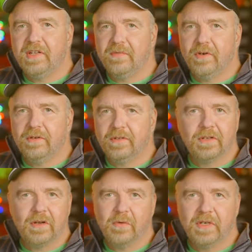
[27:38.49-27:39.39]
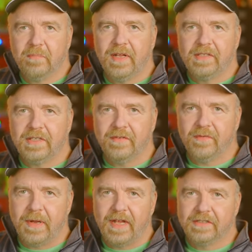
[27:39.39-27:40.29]
convert code to PetSCII
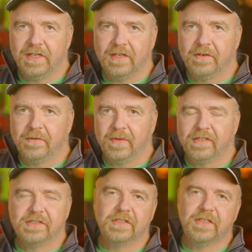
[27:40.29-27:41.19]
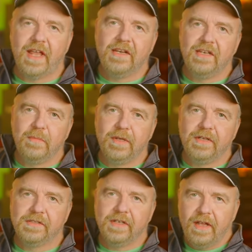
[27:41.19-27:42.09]
from ASCII code that's just handy
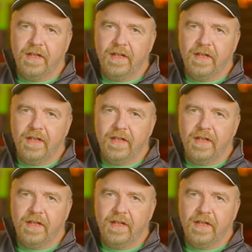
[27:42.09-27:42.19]
because